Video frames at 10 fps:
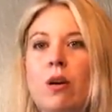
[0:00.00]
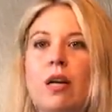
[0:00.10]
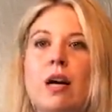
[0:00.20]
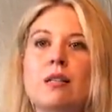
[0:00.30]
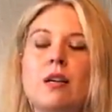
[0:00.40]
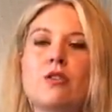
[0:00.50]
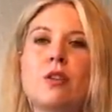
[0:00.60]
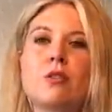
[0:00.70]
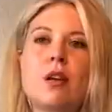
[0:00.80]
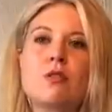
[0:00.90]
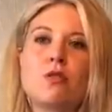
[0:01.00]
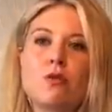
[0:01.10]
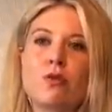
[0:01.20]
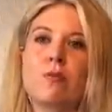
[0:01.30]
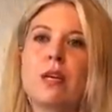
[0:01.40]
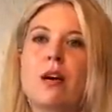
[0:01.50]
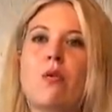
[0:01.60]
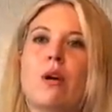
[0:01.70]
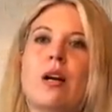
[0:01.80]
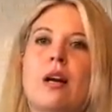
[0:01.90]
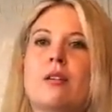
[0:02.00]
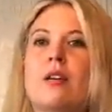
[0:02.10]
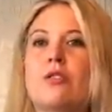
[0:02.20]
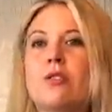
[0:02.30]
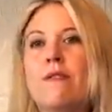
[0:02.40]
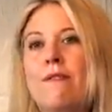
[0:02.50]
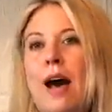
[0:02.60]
organizations and social media organizations